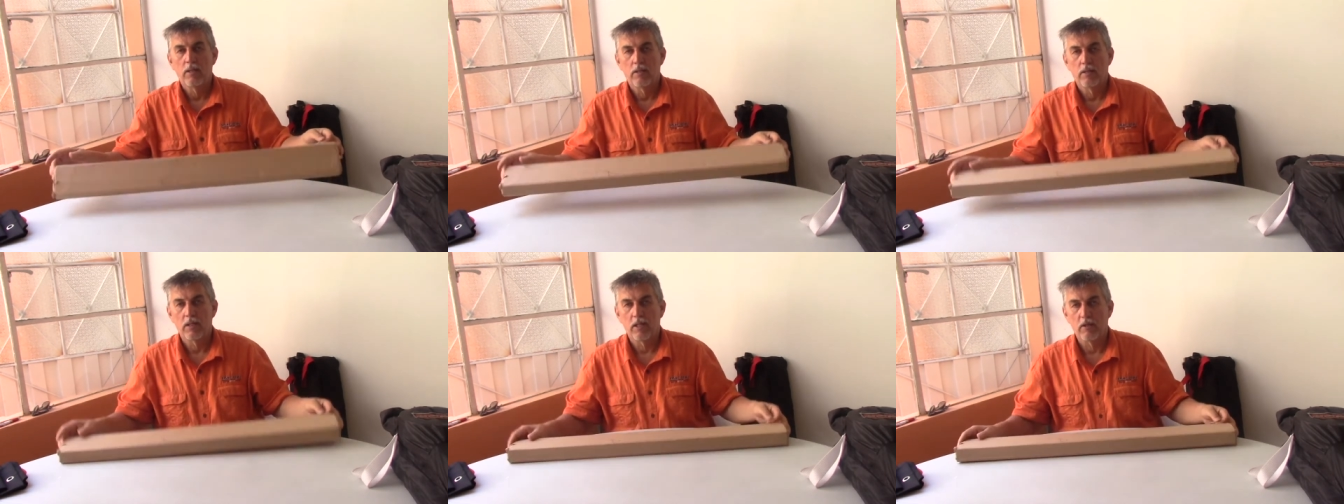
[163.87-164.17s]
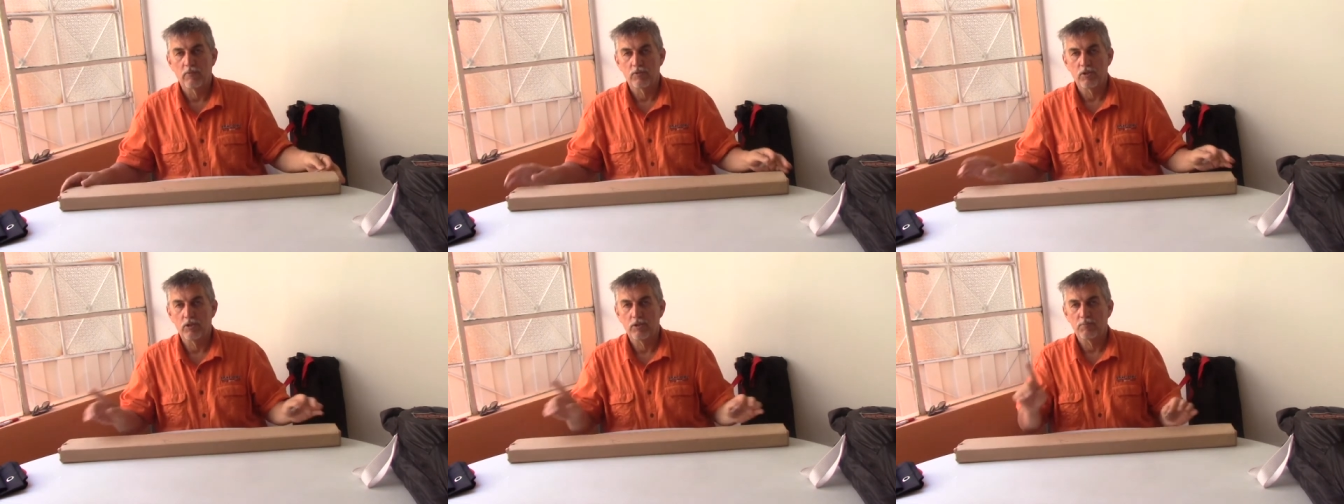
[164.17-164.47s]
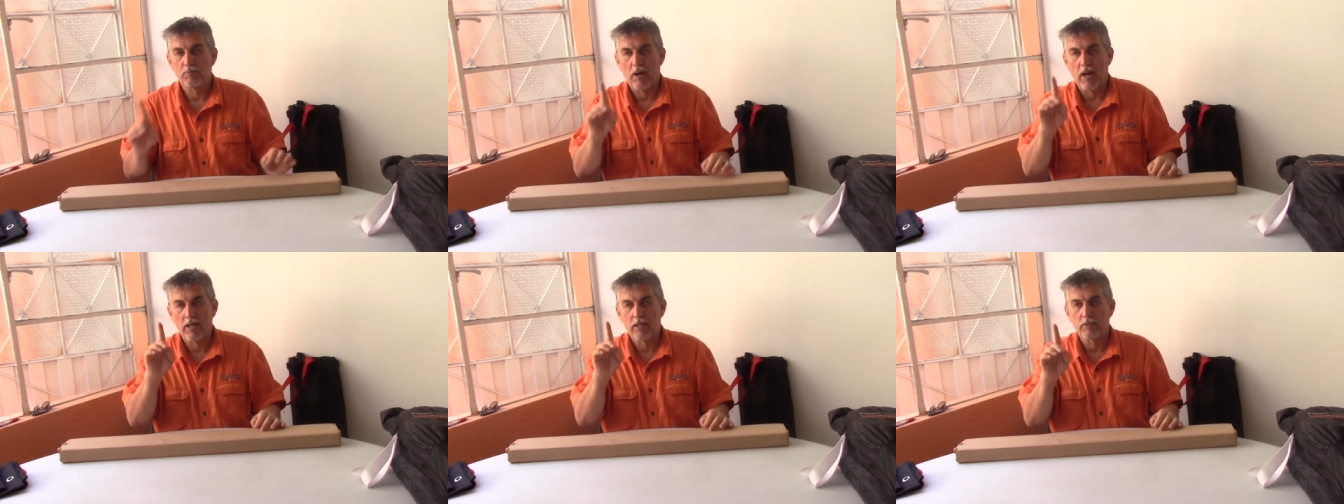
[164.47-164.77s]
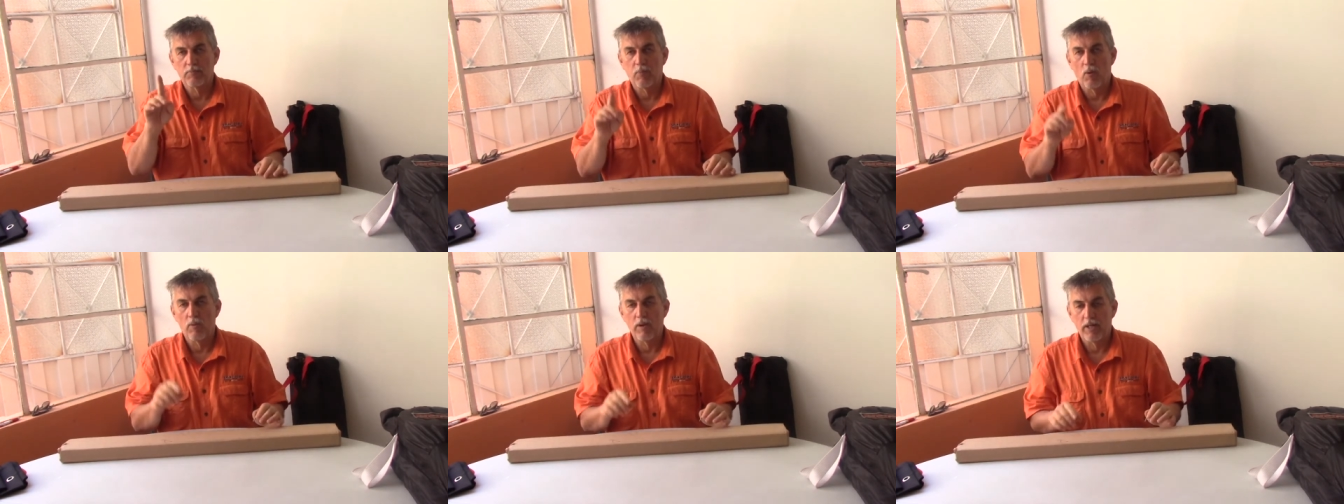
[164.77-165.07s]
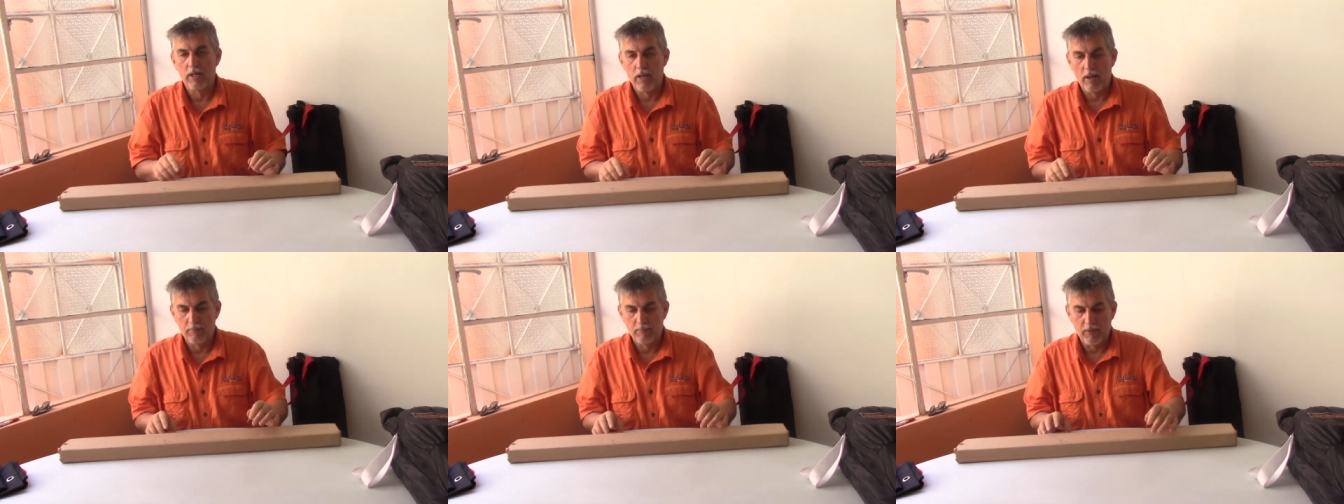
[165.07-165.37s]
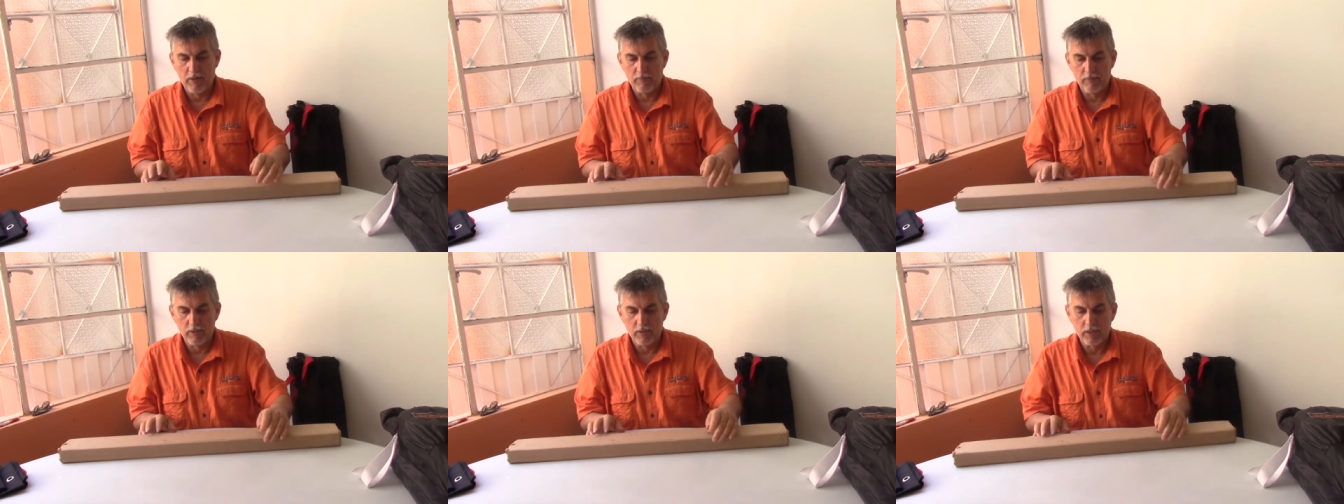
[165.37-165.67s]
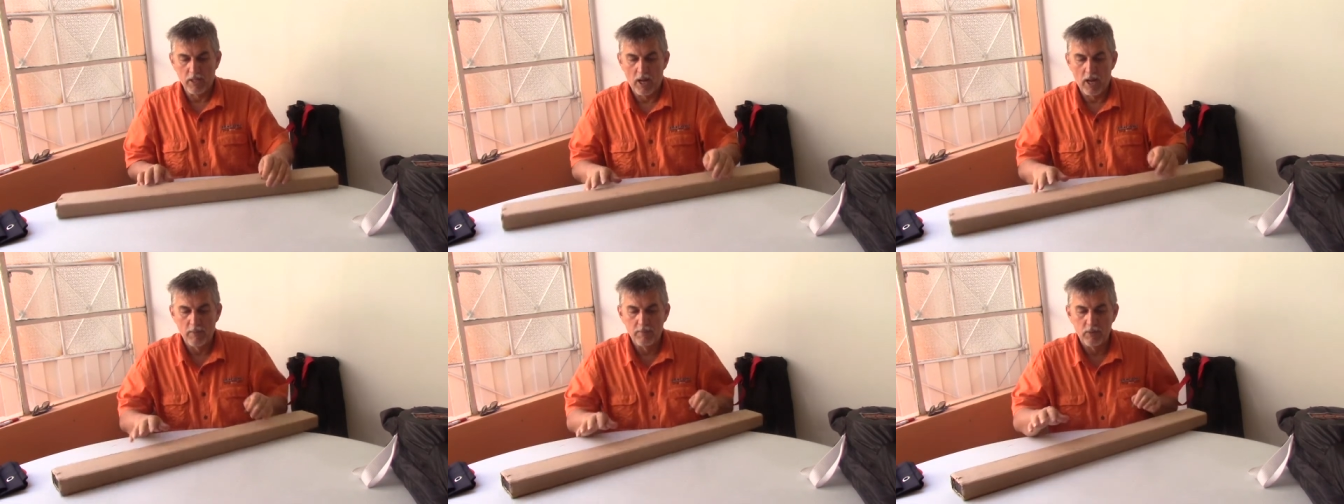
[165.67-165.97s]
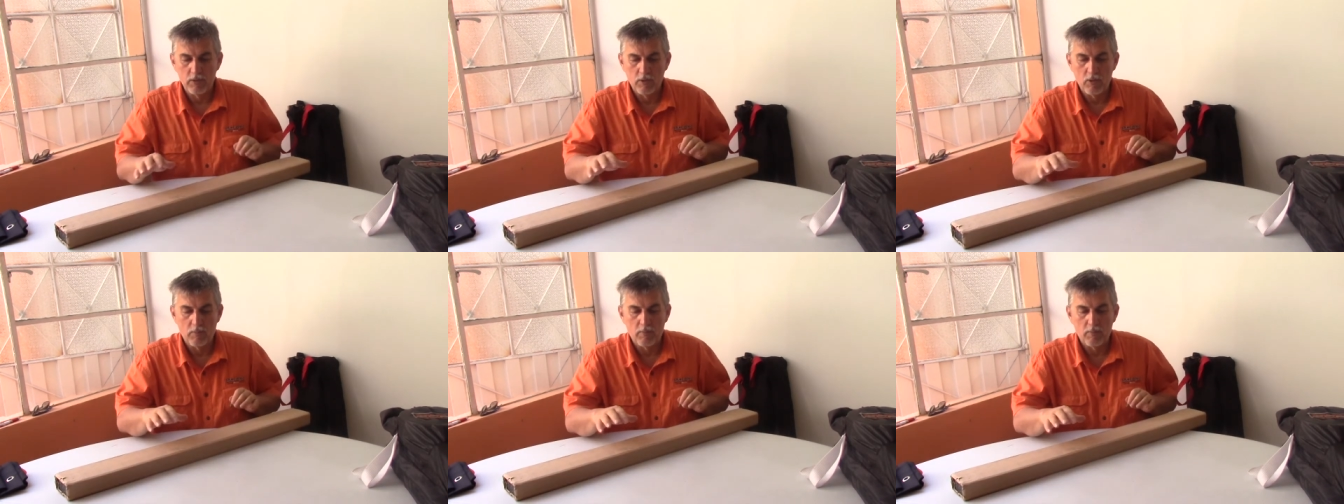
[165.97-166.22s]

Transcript: Gives you spikes pointed up every time,